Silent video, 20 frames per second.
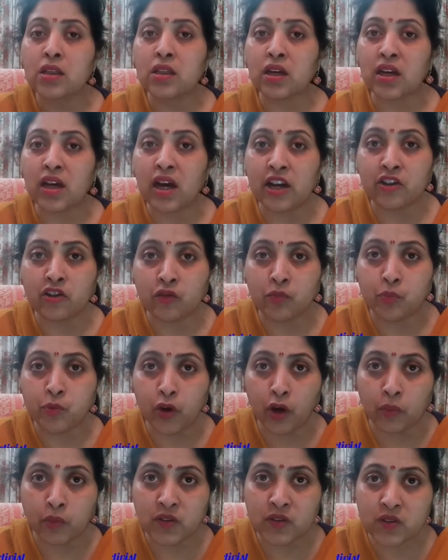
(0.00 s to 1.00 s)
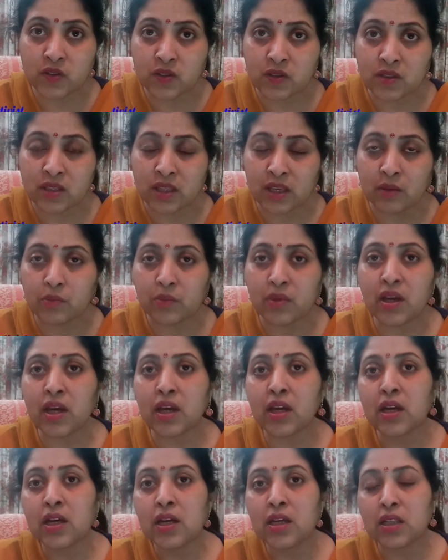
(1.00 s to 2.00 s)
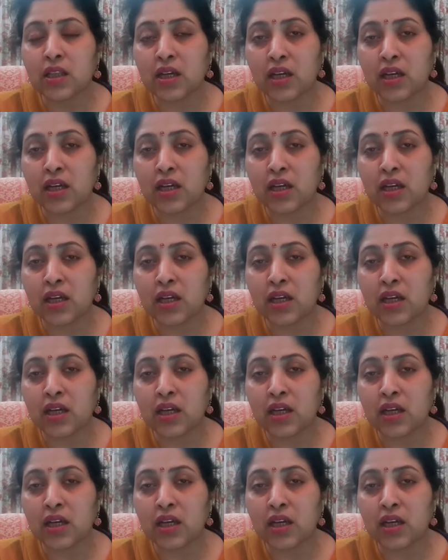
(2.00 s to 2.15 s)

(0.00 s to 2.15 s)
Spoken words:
the kind of promises they make,